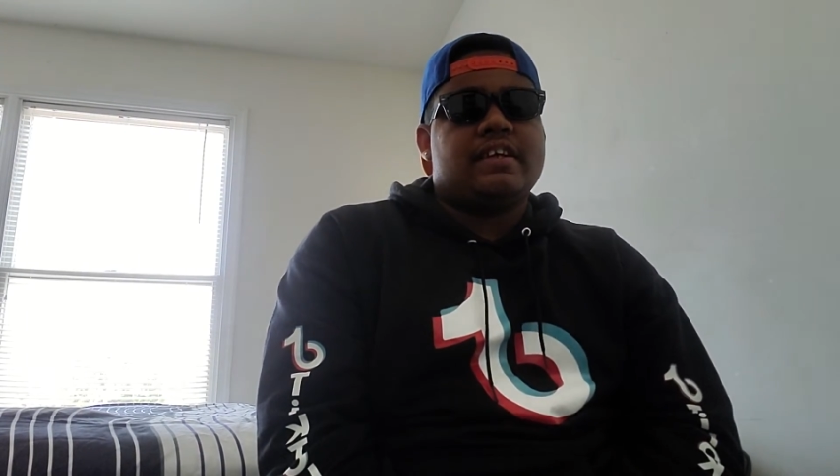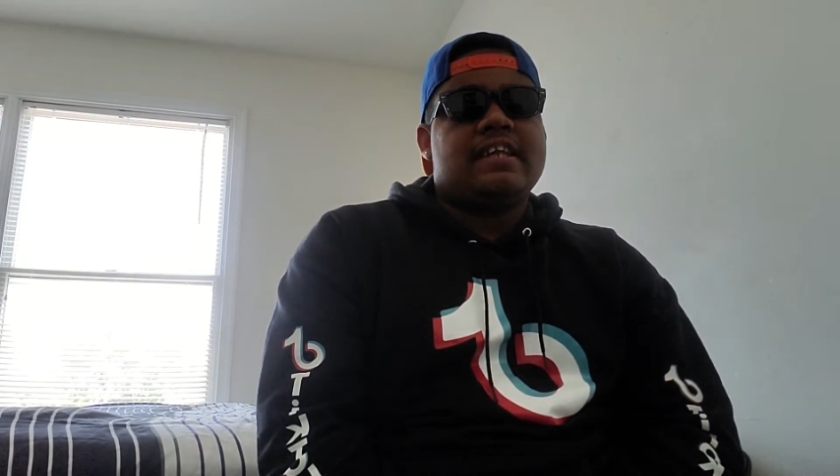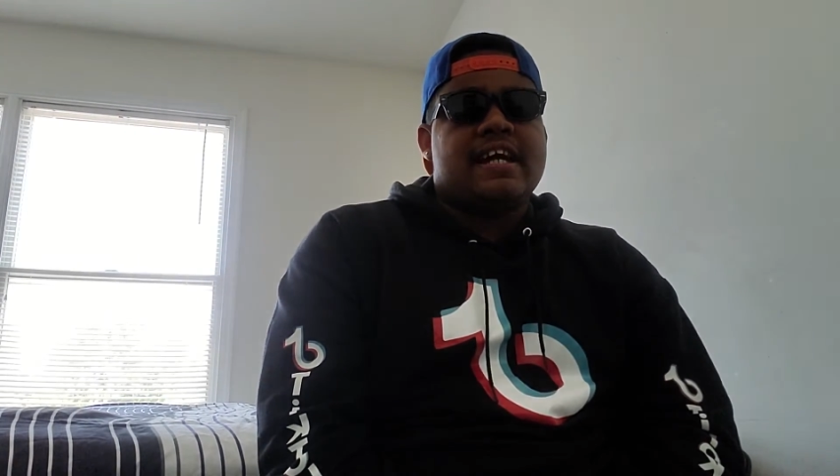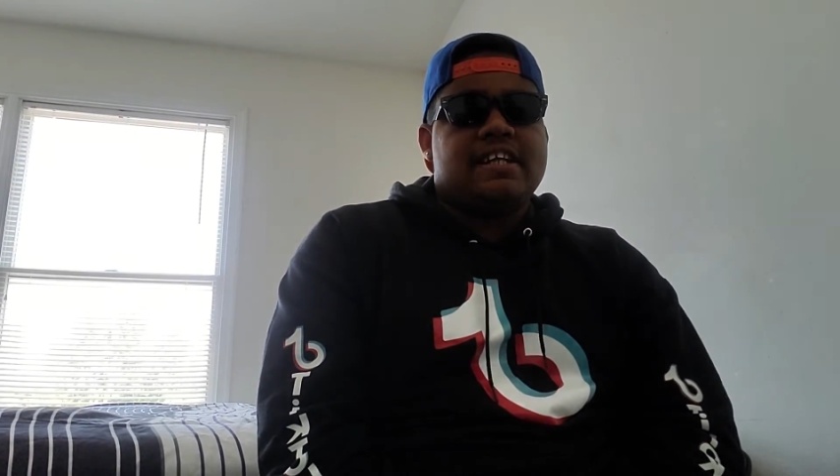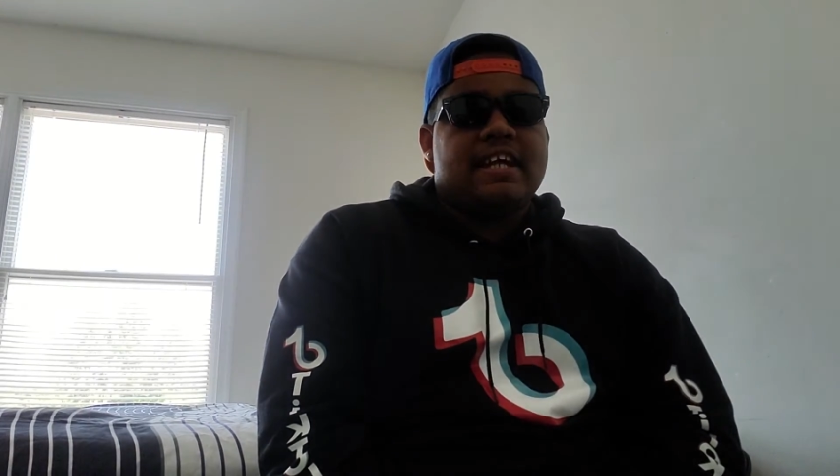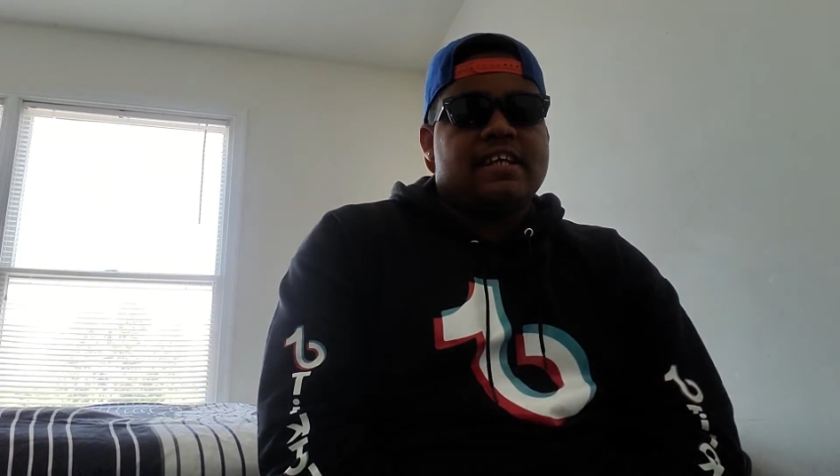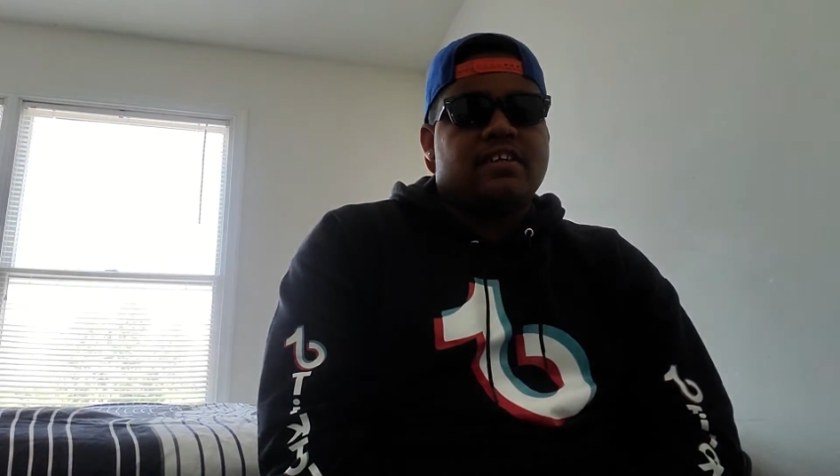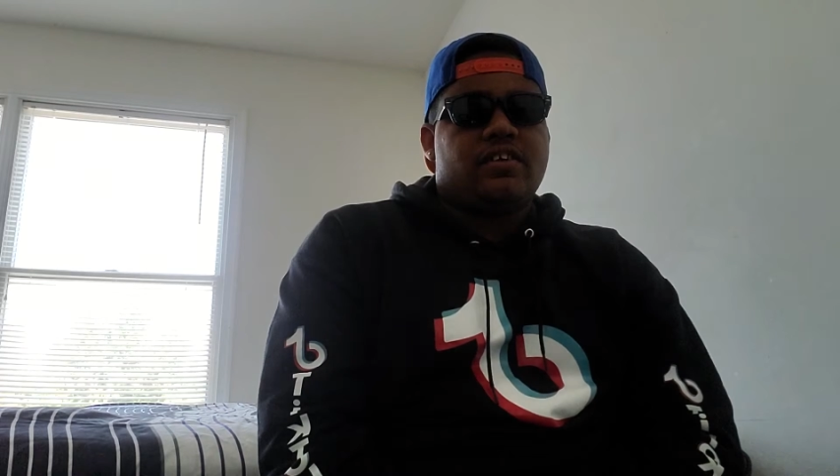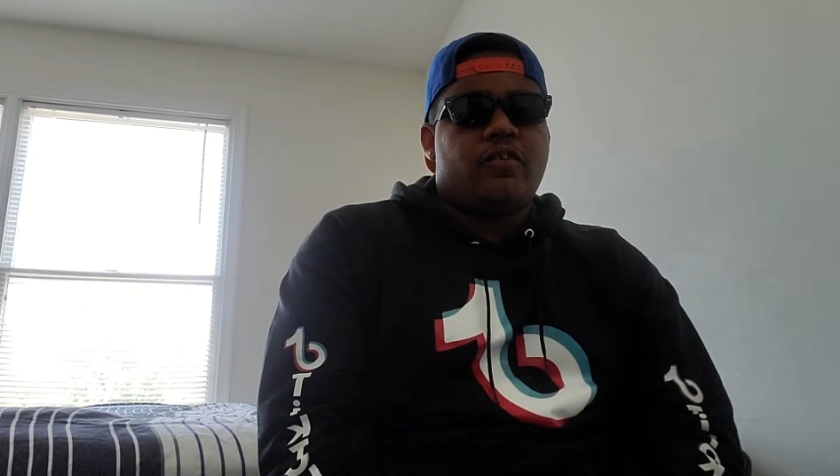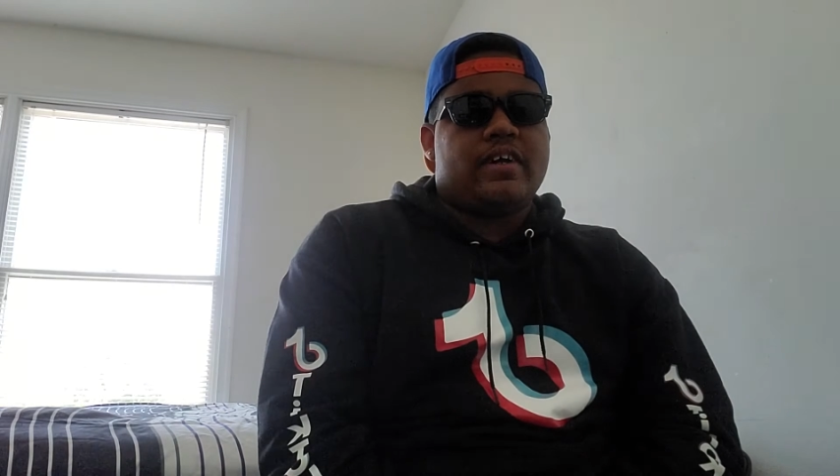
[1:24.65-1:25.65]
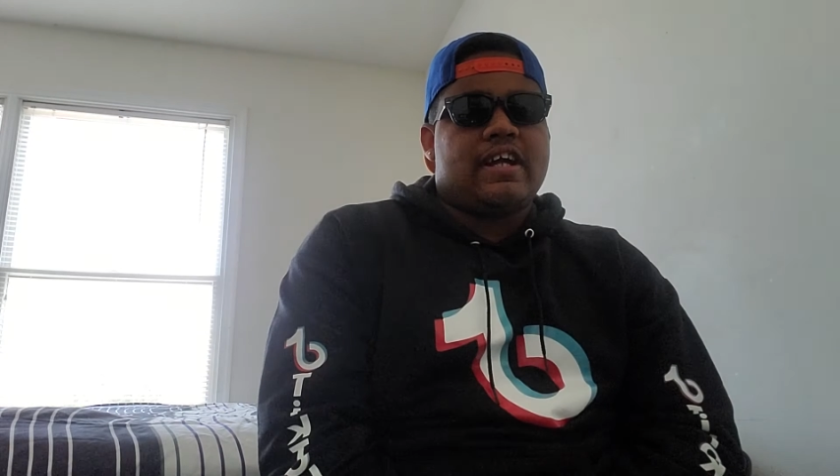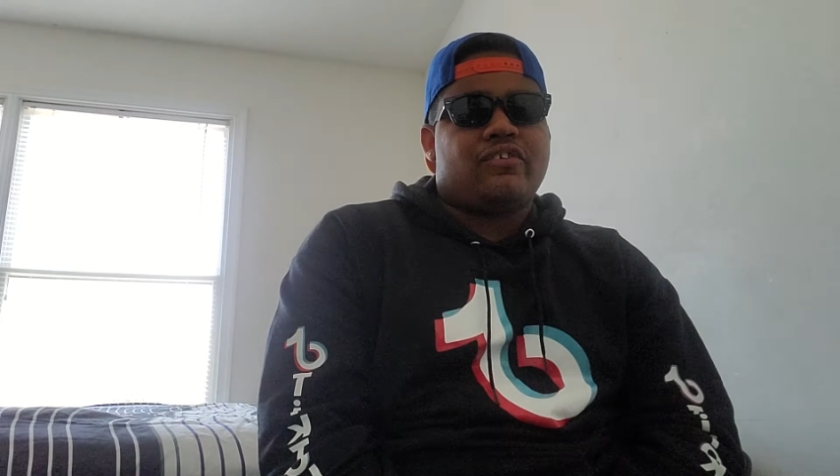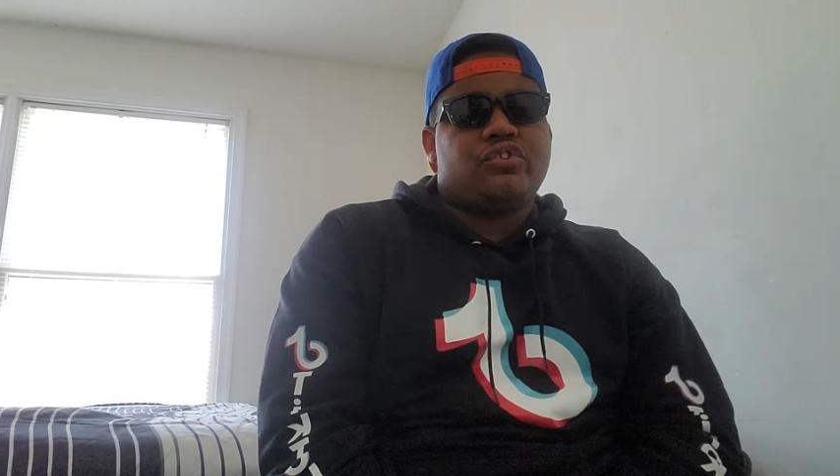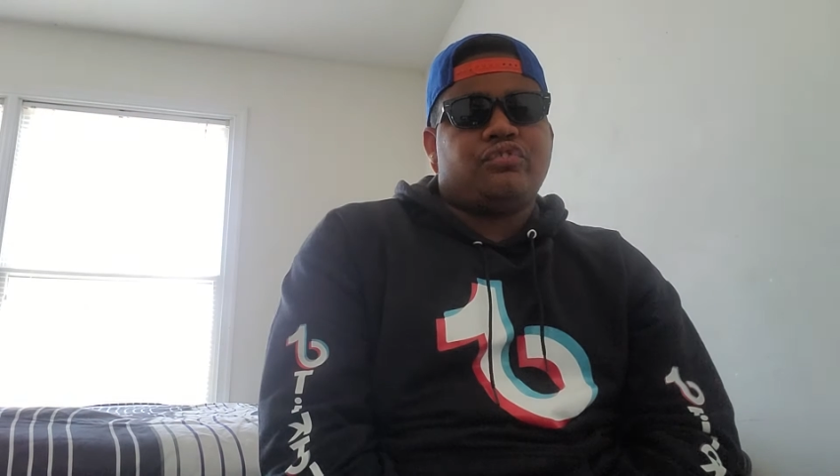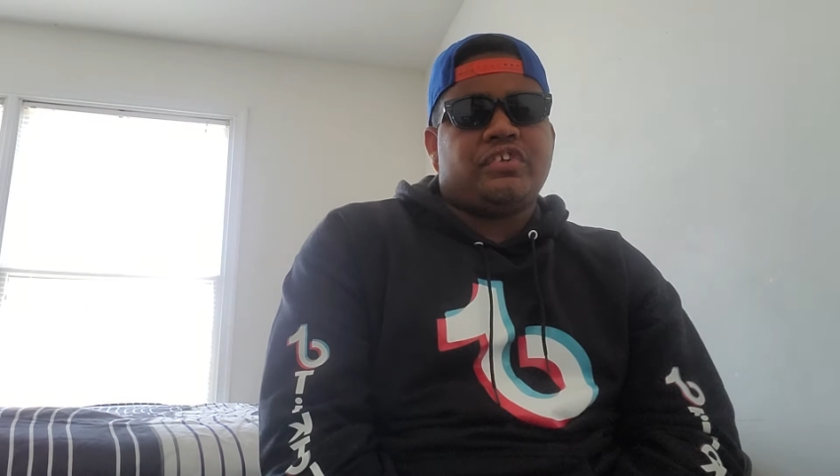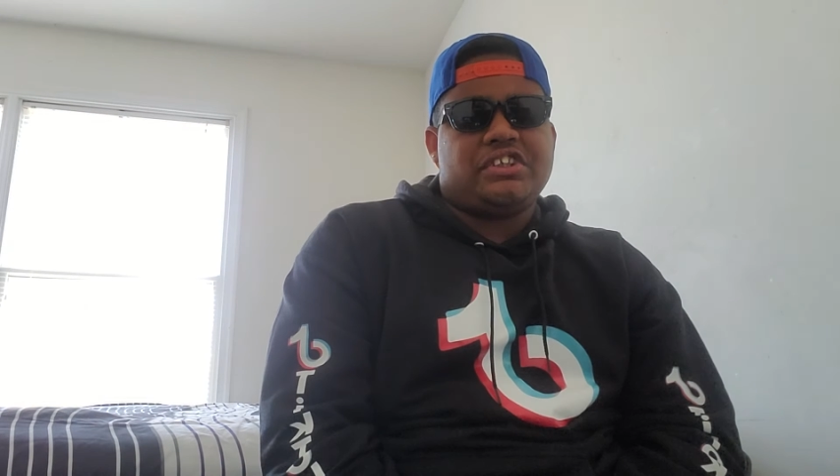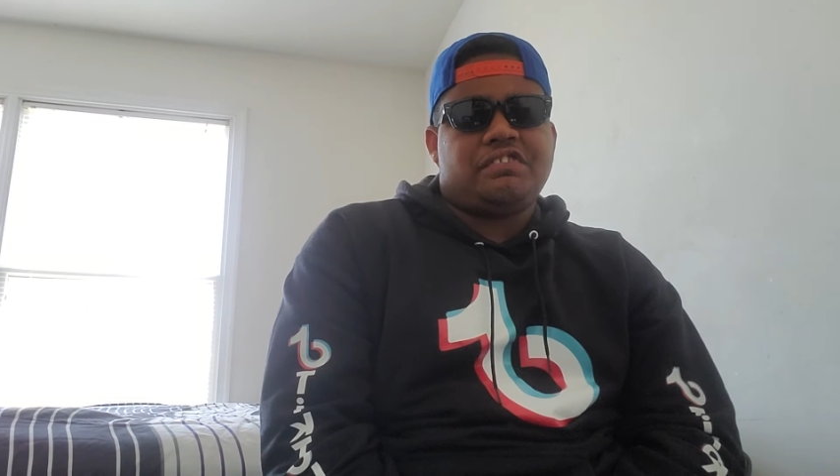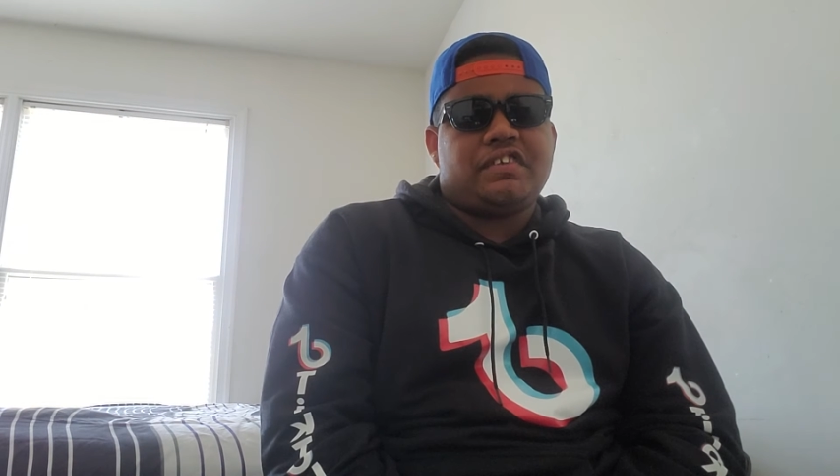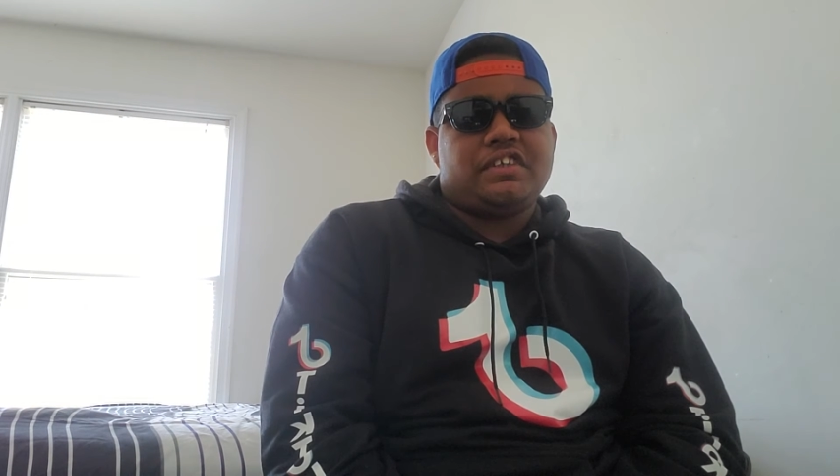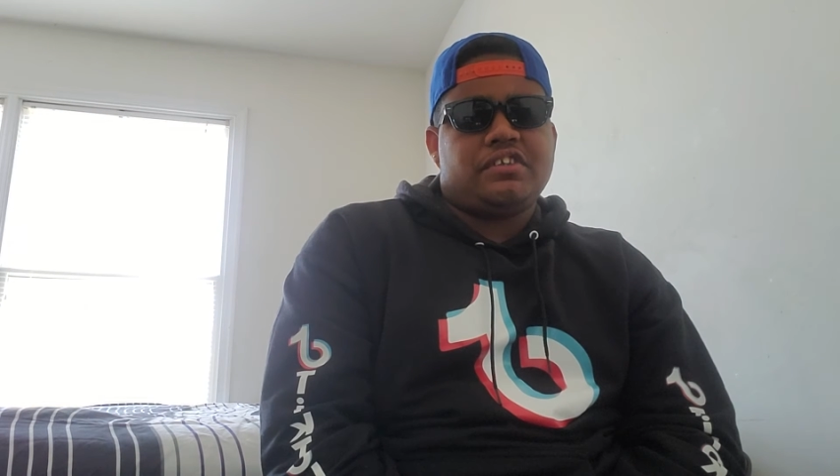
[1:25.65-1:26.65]
that day, going out to
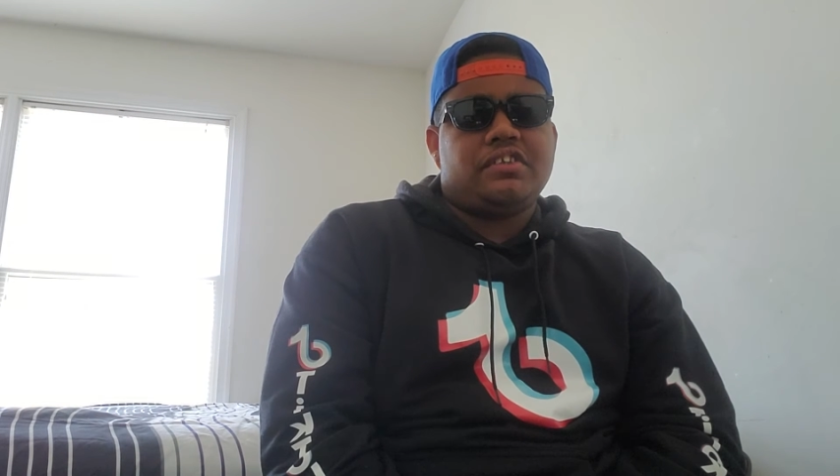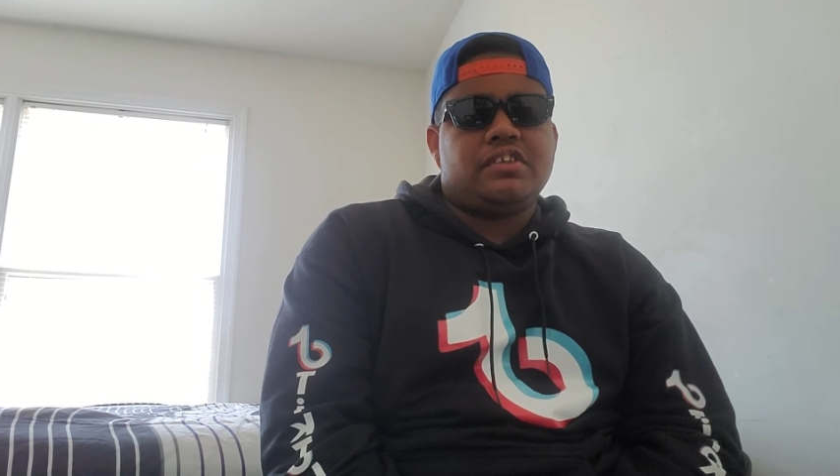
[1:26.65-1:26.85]
Richmond,